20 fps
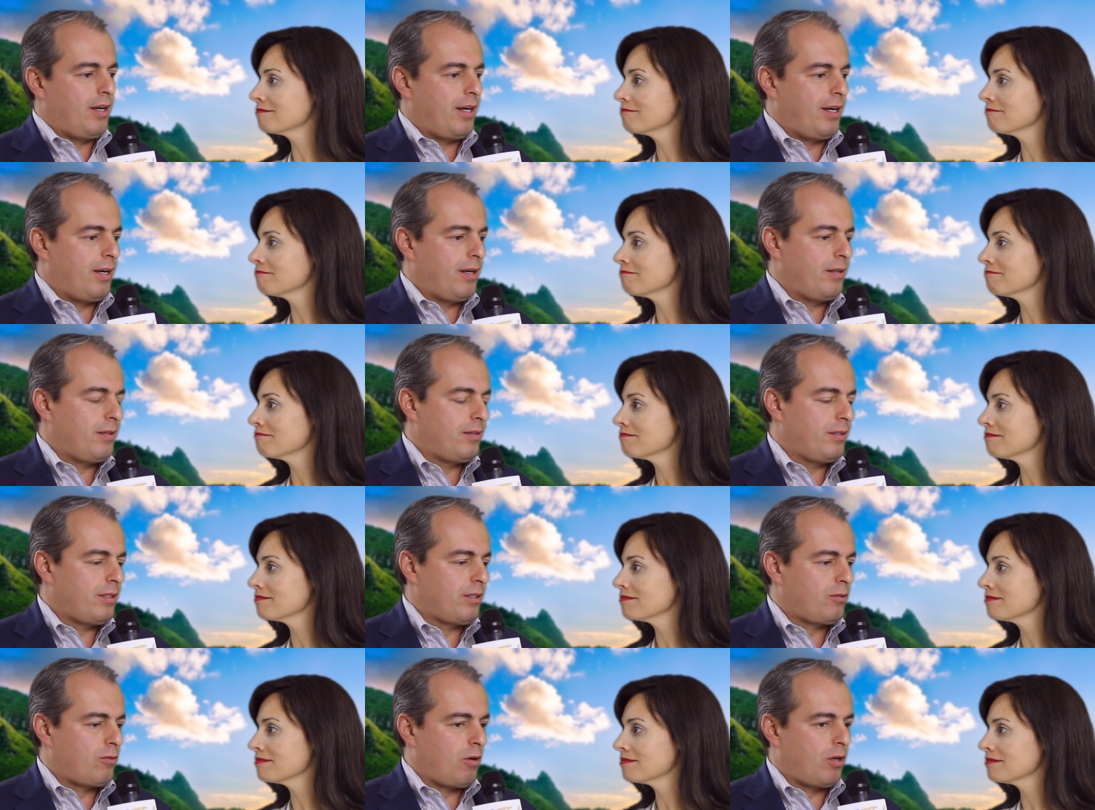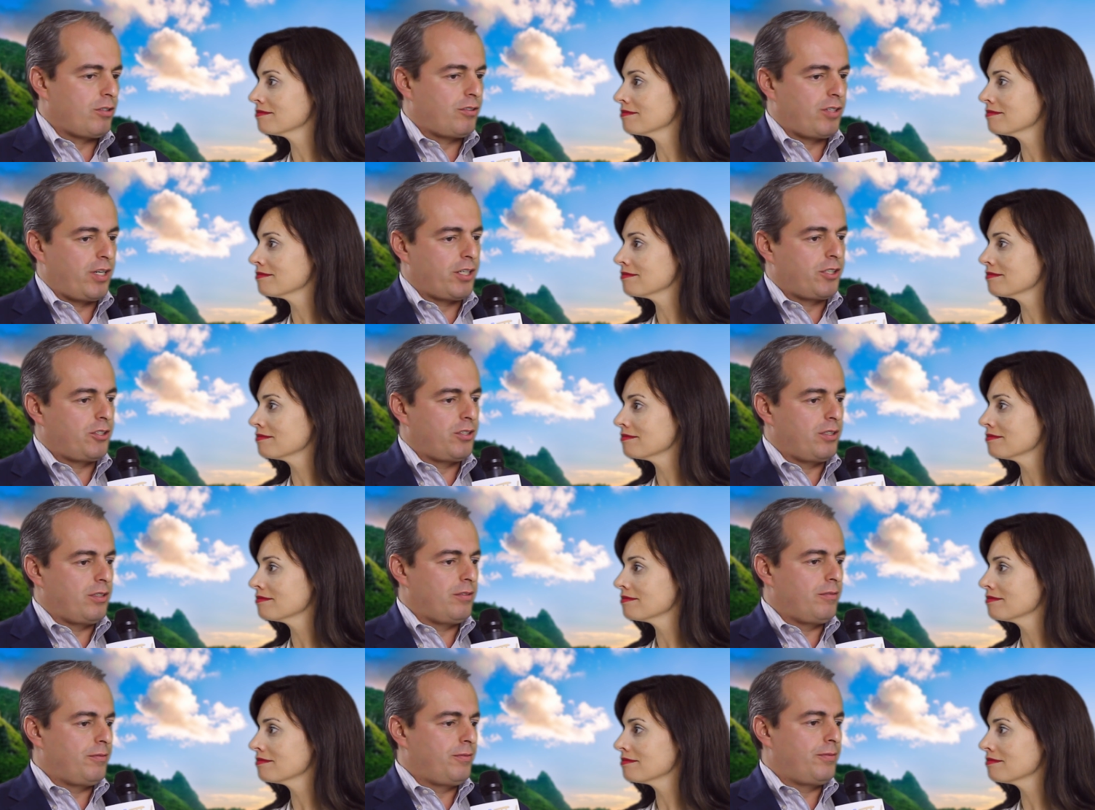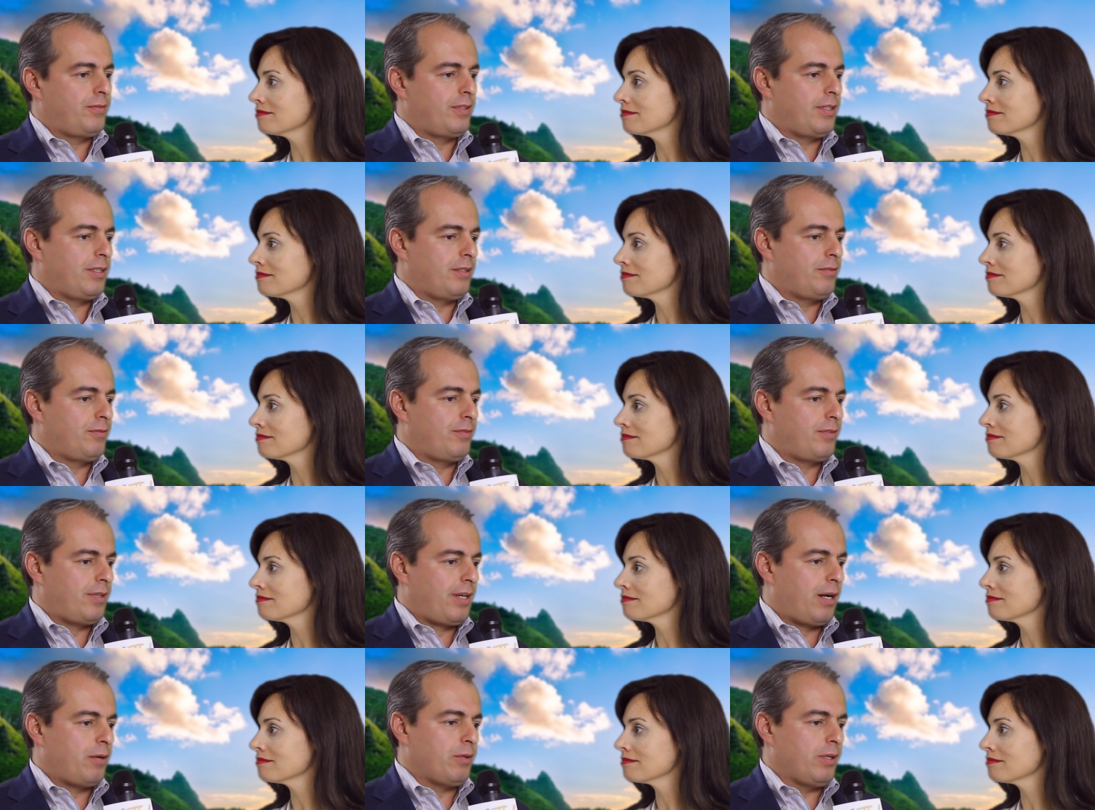Speaker 1: uh, the cross-section of,
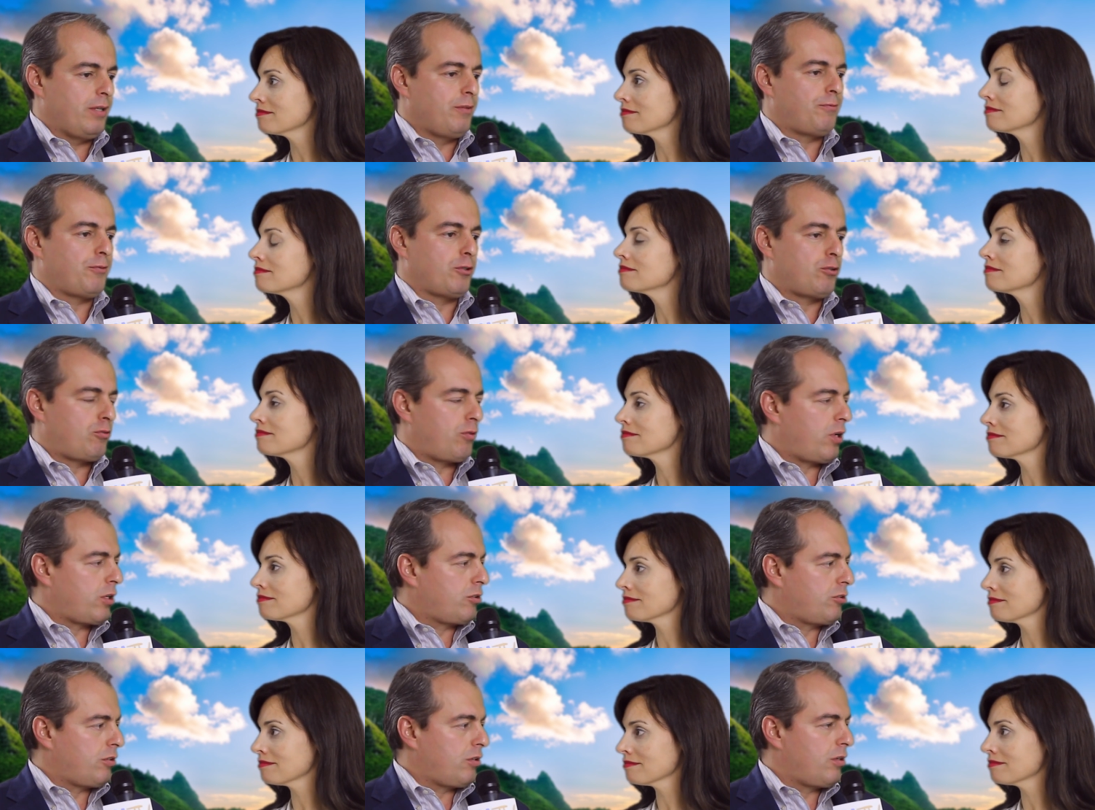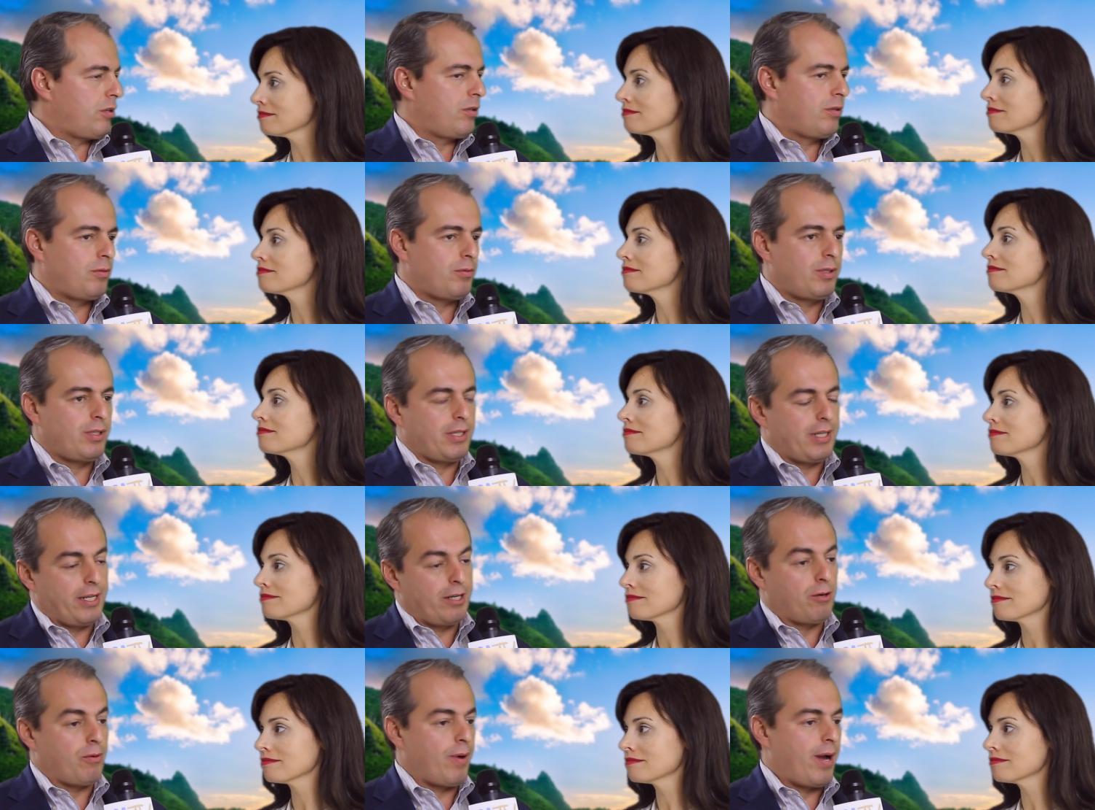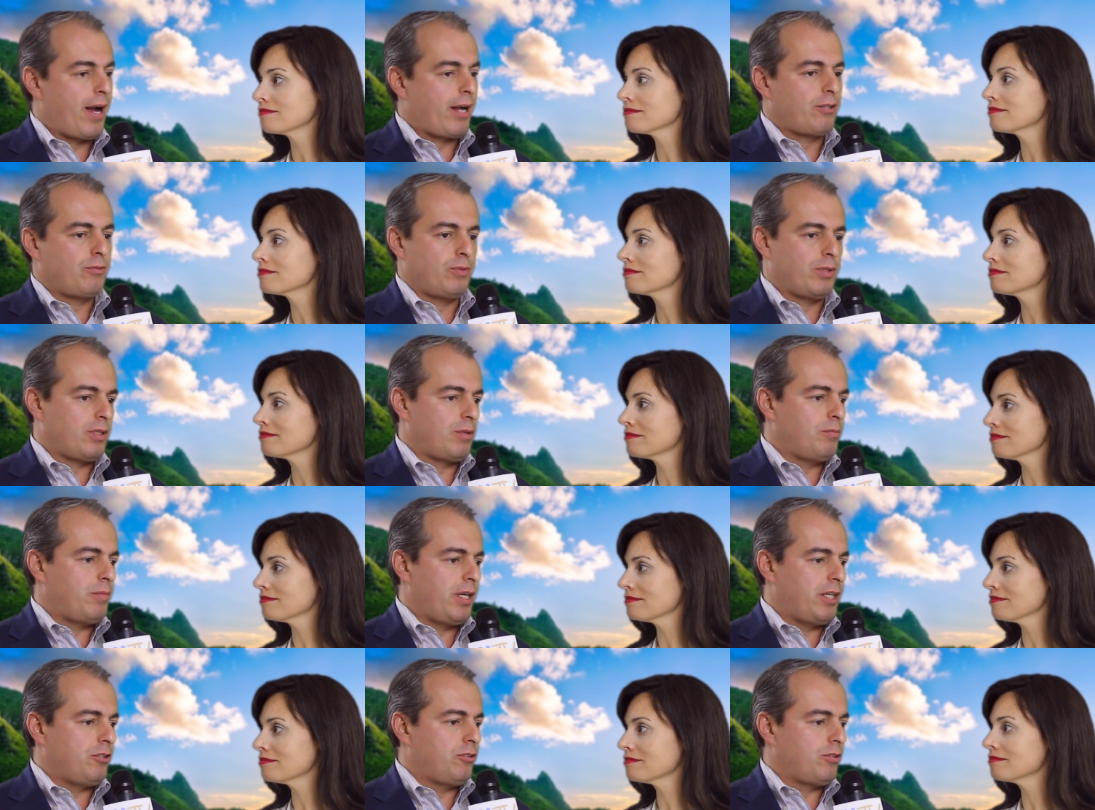of how infrastructure really interacts
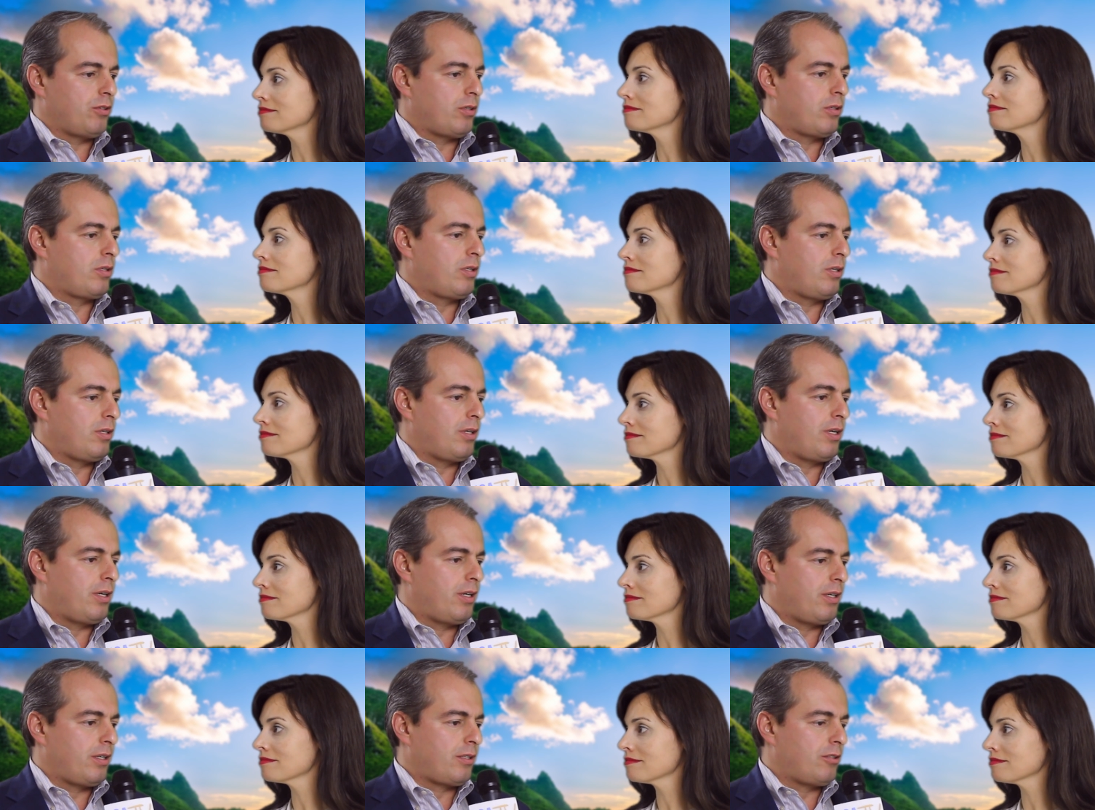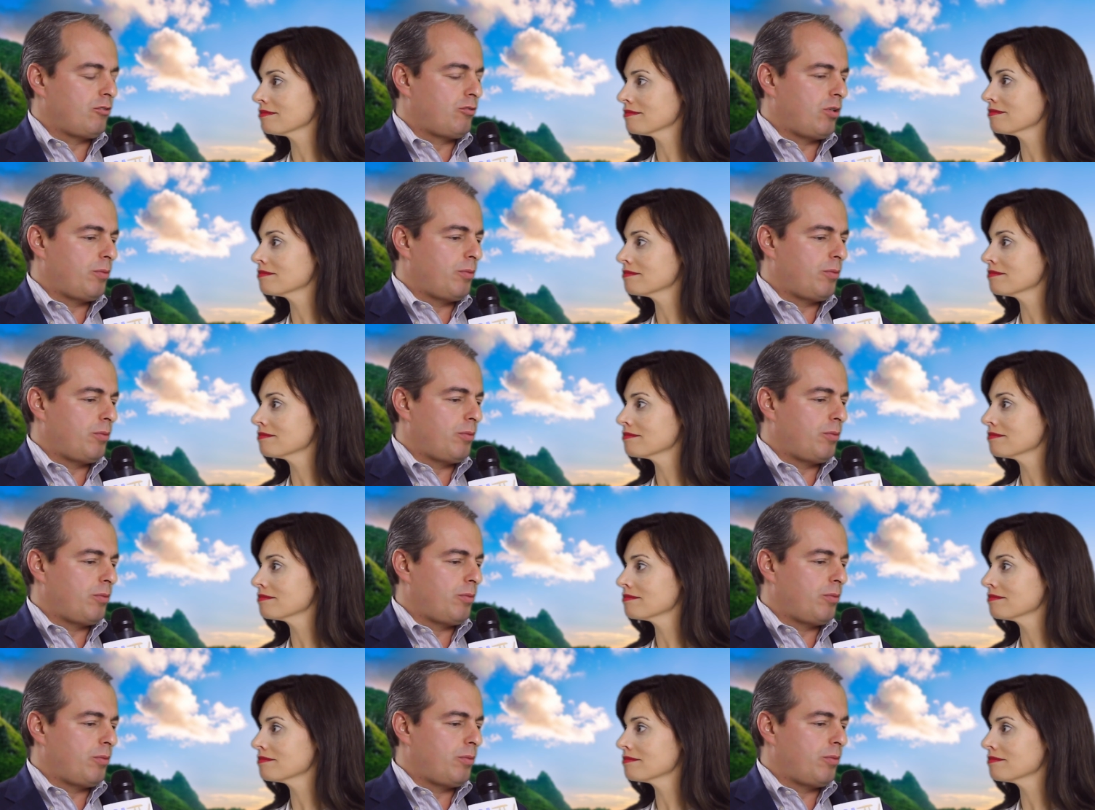with the major uh,